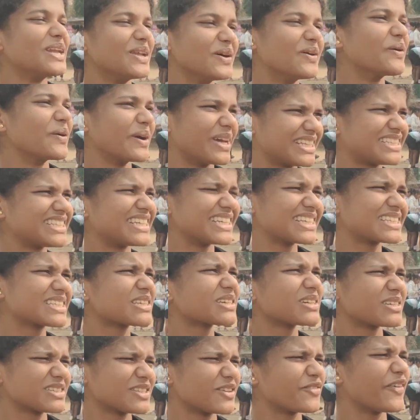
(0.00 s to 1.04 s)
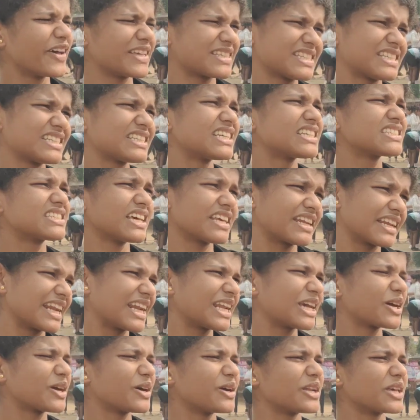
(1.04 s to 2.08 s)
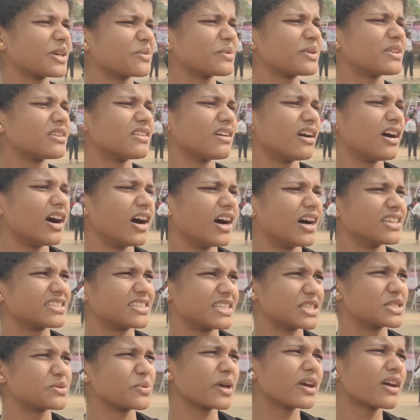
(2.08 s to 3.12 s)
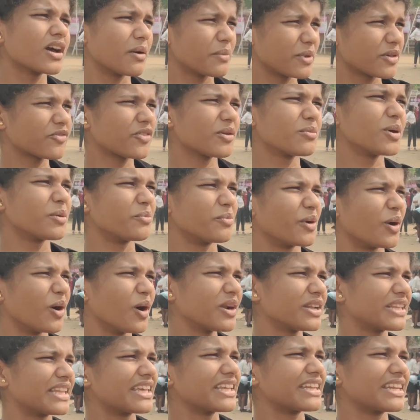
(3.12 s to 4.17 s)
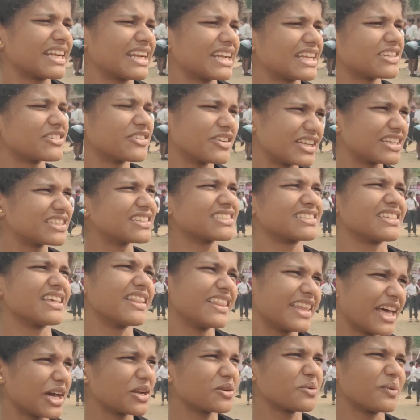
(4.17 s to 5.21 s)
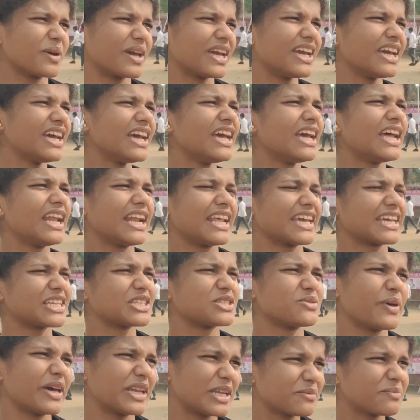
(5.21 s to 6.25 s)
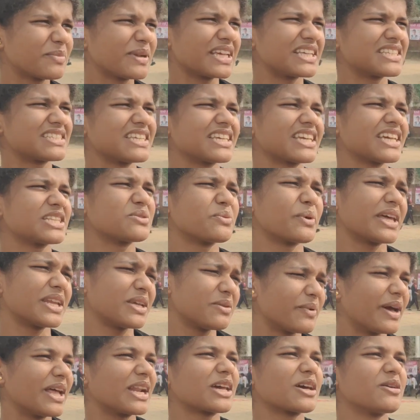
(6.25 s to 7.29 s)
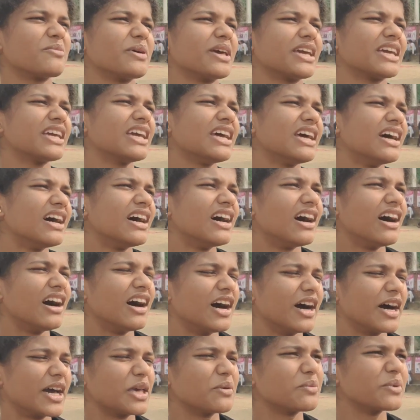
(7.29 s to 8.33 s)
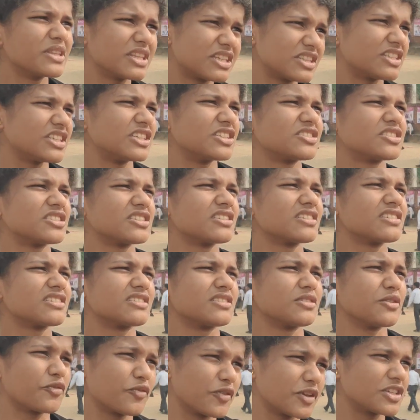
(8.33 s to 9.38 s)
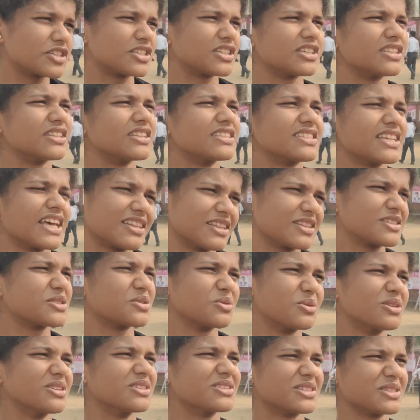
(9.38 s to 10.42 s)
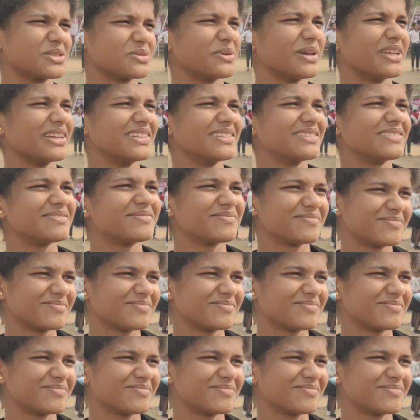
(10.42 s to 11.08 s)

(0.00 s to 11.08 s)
No, it is because the facilities are really good. Even since we are coming from abroad, they really treat us in that way. Like, it's very pleasing, it's very welcoming. Even the teachers, the officials and the students as well.